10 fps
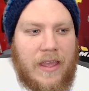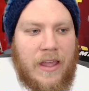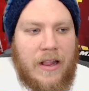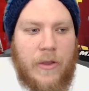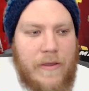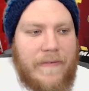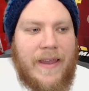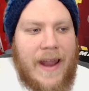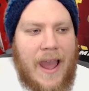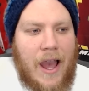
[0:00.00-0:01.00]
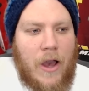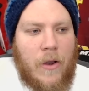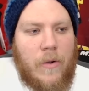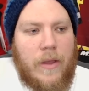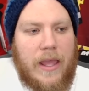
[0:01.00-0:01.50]
Louis van
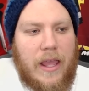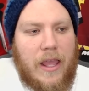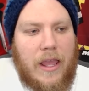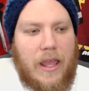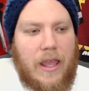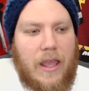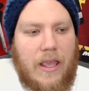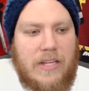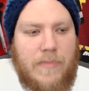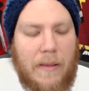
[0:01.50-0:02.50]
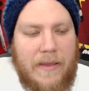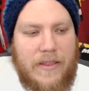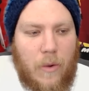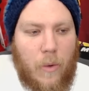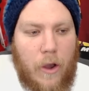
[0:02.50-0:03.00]
Gaal is probably
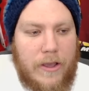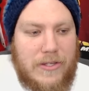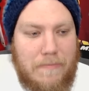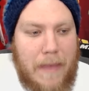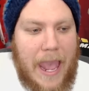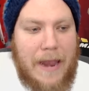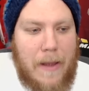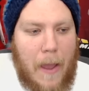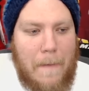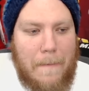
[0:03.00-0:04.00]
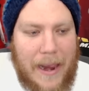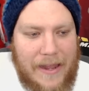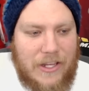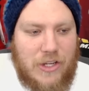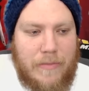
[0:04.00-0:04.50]
the worst man
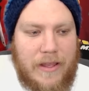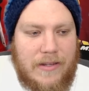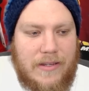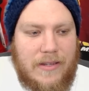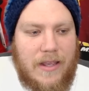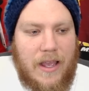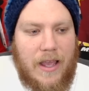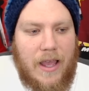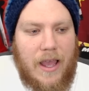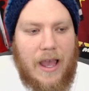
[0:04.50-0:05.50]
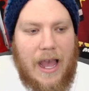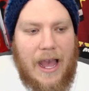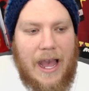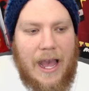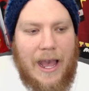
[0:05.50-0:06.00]
management
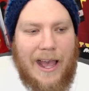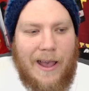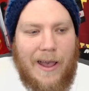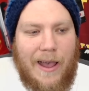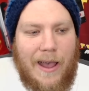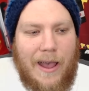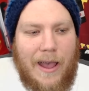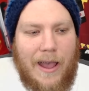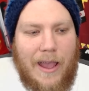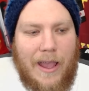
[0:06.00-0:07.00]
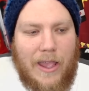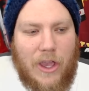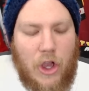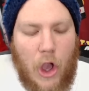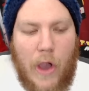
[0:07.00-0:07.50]
coach
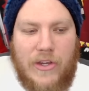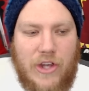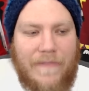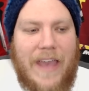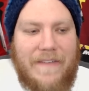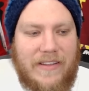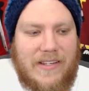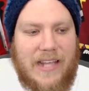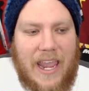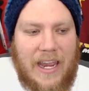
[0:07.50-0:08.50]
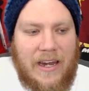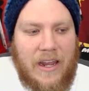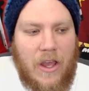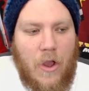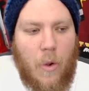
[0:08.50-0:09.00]
I've ever seen
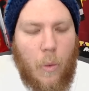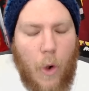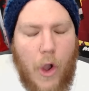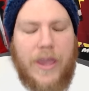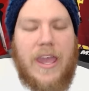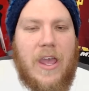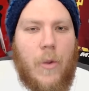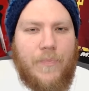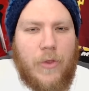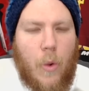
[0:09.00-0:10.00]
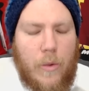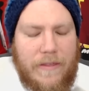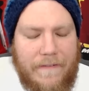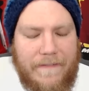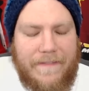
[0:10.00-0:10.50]
working with
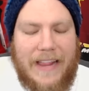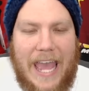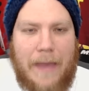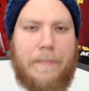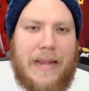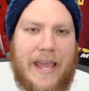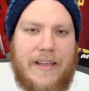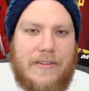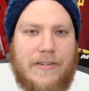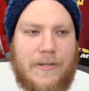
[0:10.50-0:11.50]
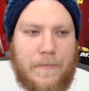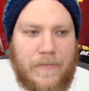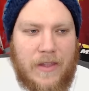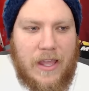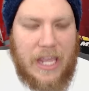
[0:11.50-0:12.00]
flair players.
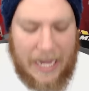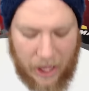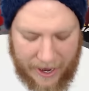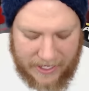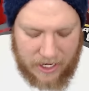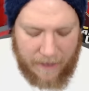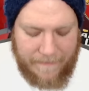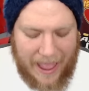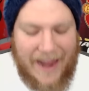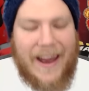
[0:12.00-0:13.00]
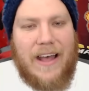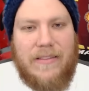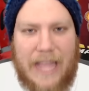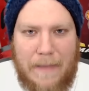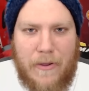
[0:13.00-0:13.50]
Your likes of Angel
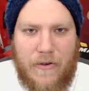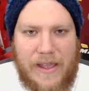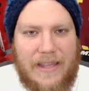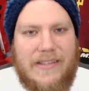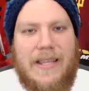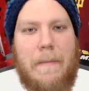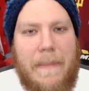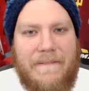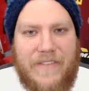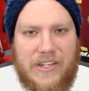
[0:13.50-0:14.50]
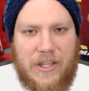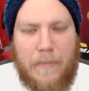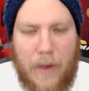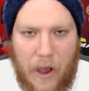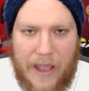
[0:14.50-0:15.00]
Di Maria's, your Memphis
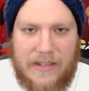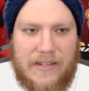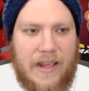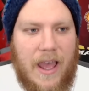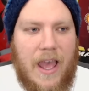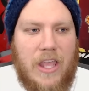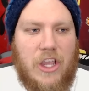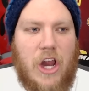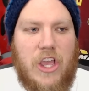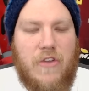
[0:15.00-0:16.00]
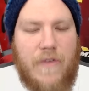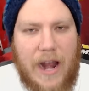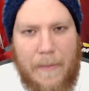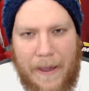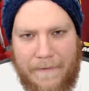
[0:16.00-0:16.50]
Depay's, you know, your
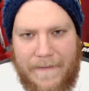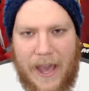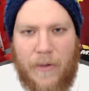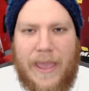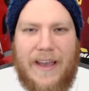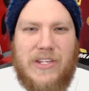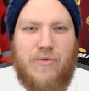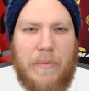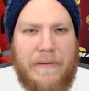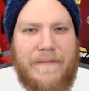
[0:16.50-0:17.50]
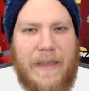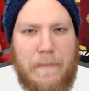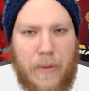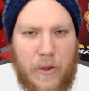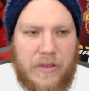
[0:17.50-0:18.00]
Radamel Falcao's, Robin Van
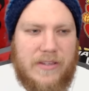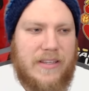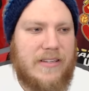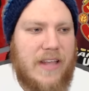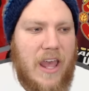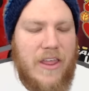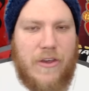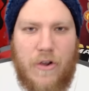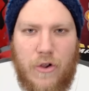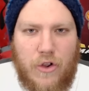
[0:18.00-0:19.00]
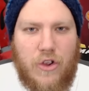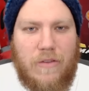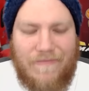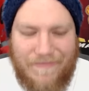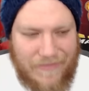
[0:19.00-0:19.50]
Persie's, they're
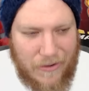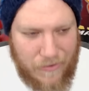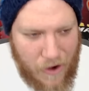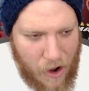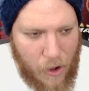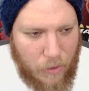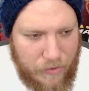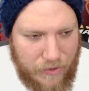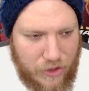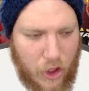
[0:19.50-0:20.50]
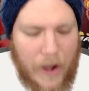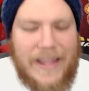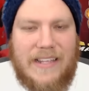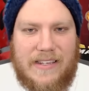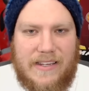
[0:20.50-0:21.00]
all
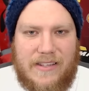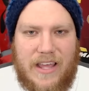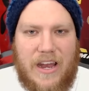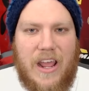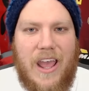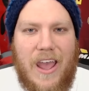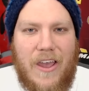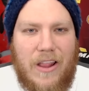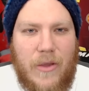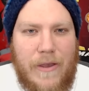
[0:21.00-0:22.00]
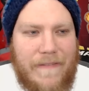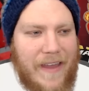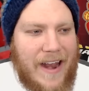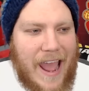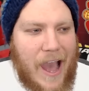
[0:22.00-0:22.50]
non-existent. Louis
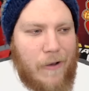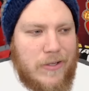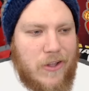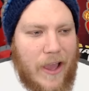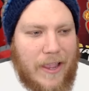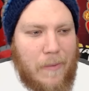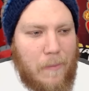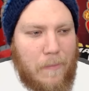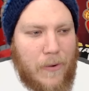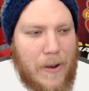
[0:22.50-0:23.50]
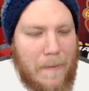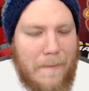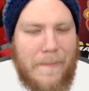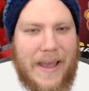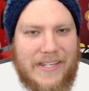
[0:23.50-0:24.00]
van Gaal has like put a
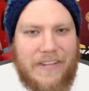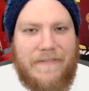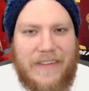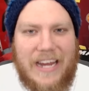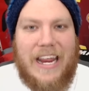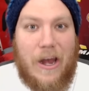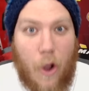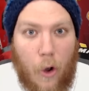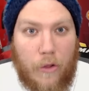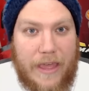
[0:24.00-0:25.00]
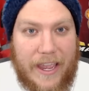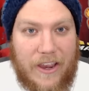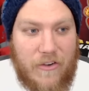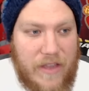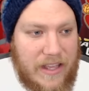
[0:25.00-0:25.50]
massive dent in all their
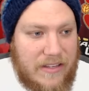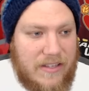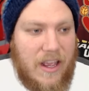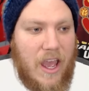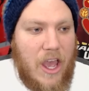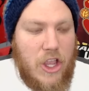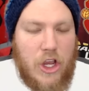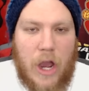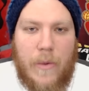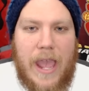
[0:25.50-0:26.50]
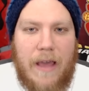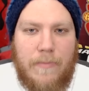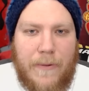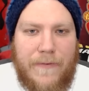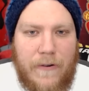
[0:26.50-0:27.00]
careers. You know,
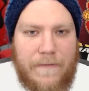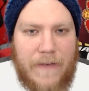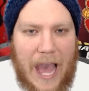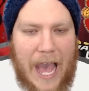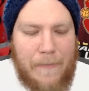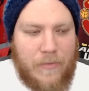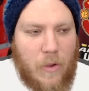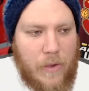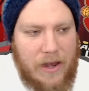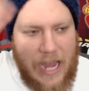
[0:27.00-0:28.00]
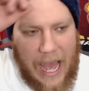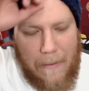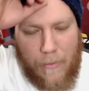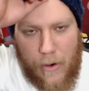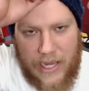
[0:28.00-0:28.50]
when
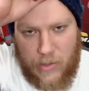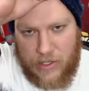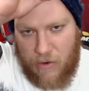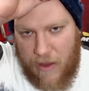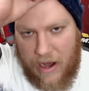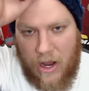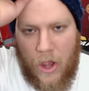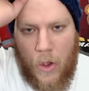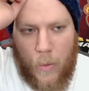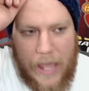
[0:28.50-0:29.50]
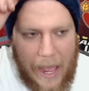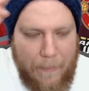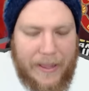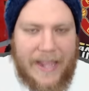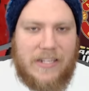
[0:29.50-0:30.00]
Moyes was around, we had
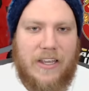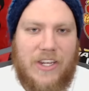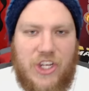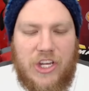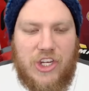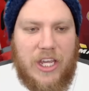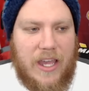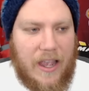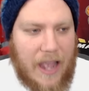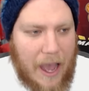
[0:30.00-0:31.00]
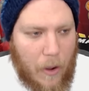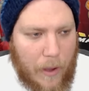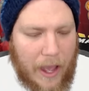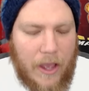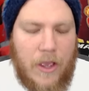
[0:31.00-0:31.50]
players like Shinji
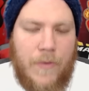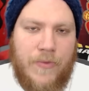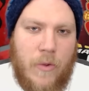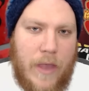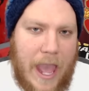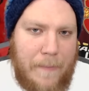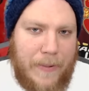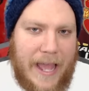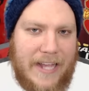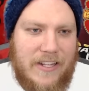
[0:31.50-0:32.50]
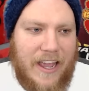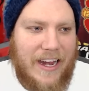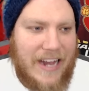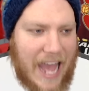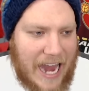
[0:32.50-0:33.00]
Kagawa. We had players like
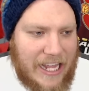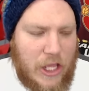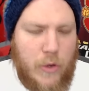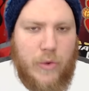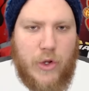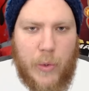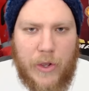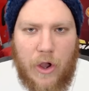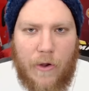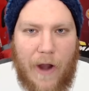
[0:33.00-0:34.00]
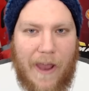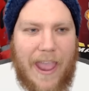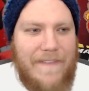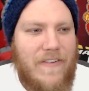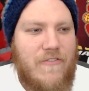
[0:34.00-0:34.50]
Nani who were doing all right.
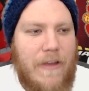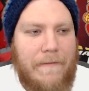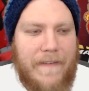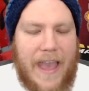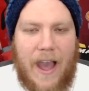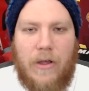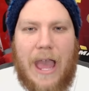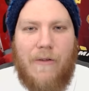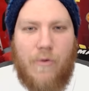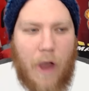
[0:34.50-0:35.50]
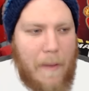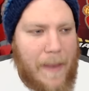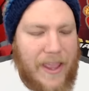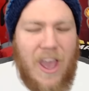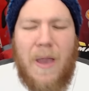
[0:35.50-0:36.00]
Even Rafael at right
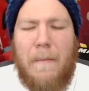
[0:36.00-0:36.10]
back.